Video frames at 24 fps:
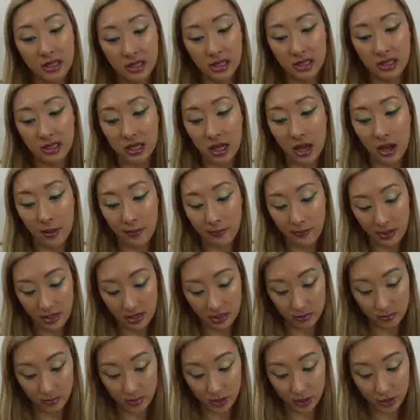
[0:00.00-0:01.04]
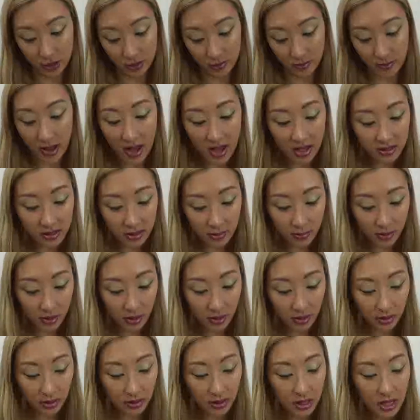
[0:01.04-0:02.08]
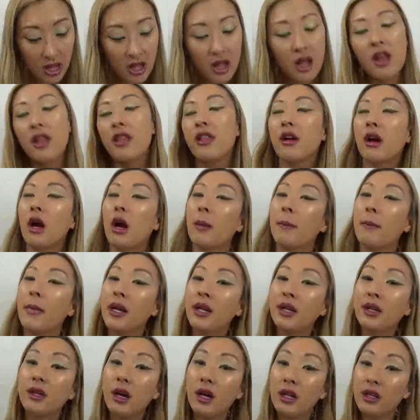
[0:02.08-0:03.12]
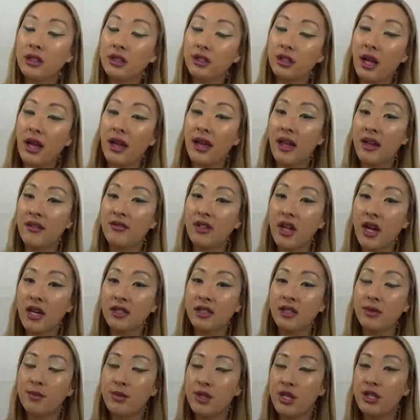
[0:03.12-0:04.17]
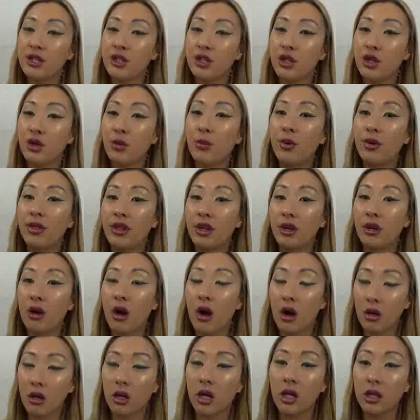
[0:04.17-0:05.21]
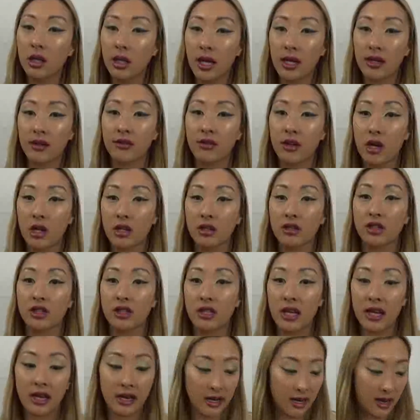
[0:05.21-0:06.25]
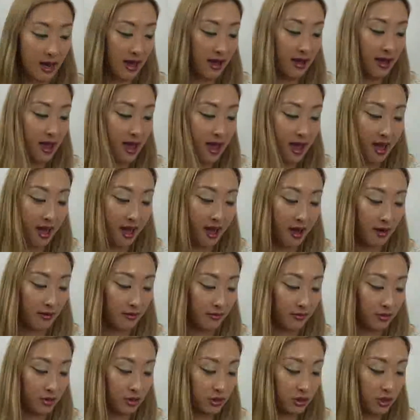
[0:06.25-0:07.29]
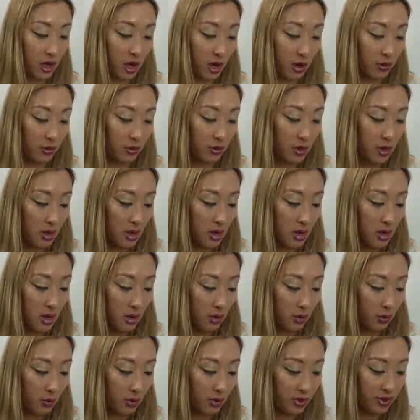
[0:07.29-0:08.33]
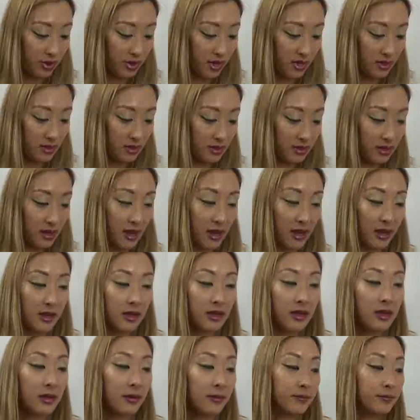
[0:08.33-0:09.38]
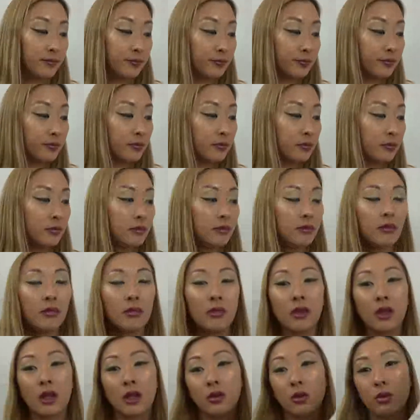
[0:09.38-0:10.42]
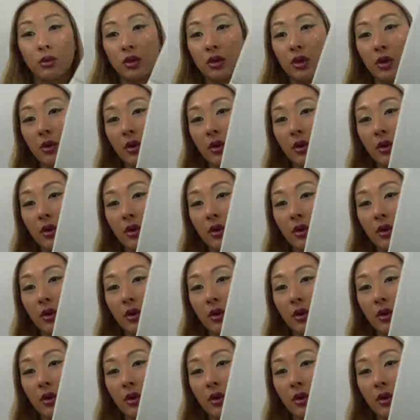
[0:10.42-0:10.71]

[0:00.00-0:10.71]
this up as much as possible. There are many colors I have not dipped into, but there are a lot of colors that I have. So with that said, we'll go